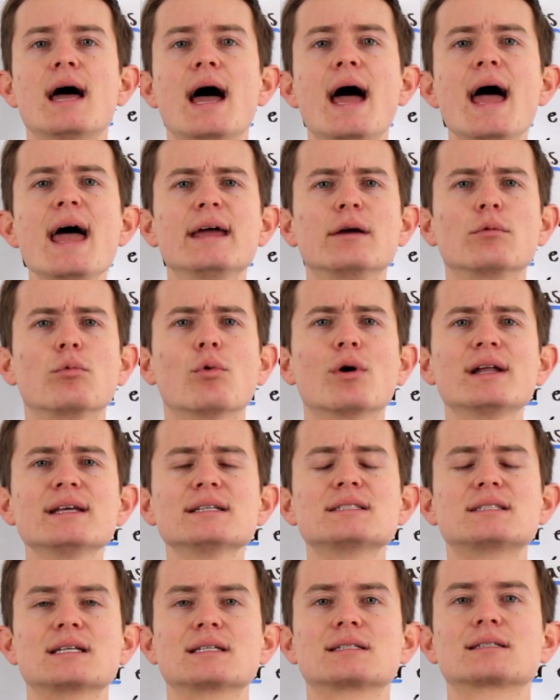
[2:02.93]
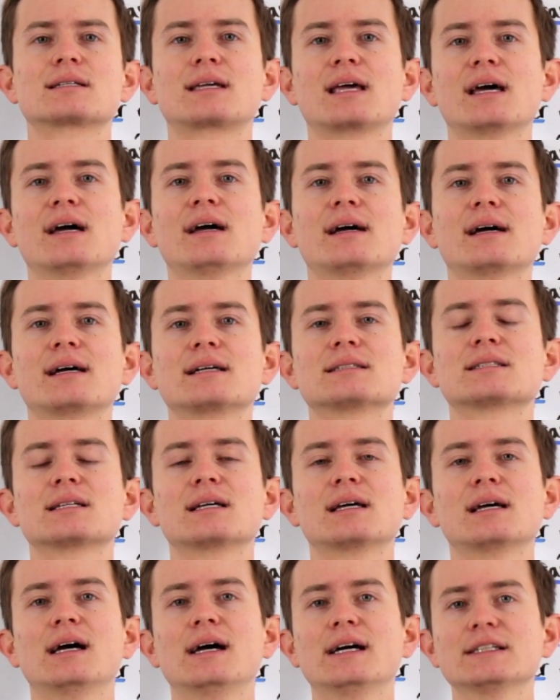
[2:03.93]
Hey, what is this? ¿Qué es
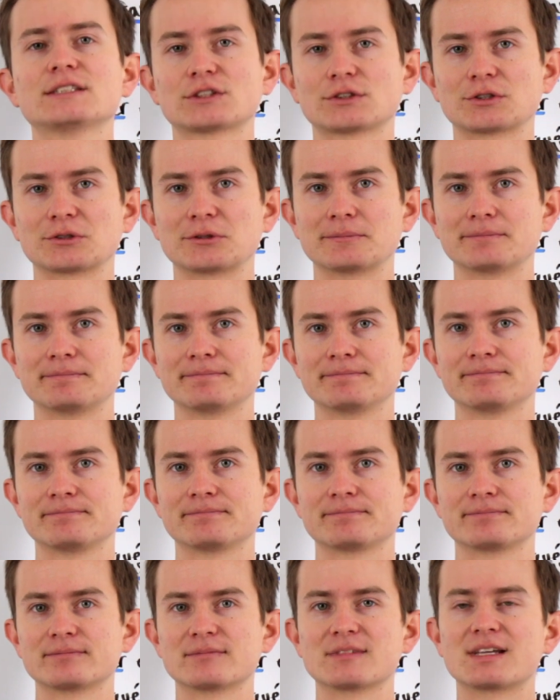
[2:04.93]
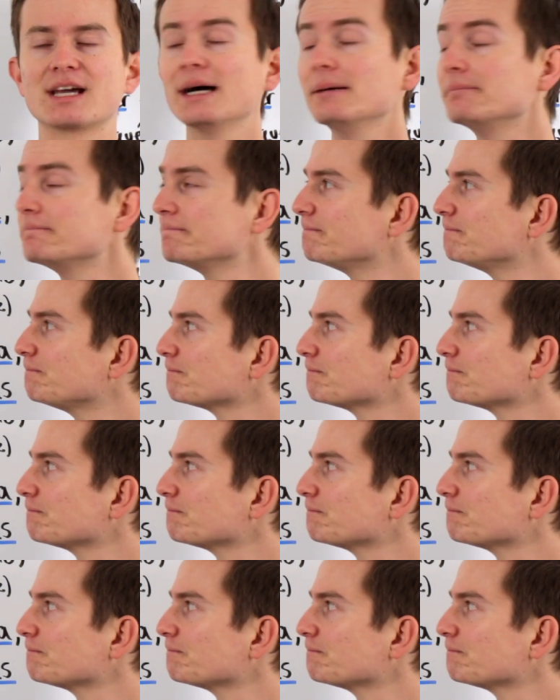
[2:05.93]
esto? Okay?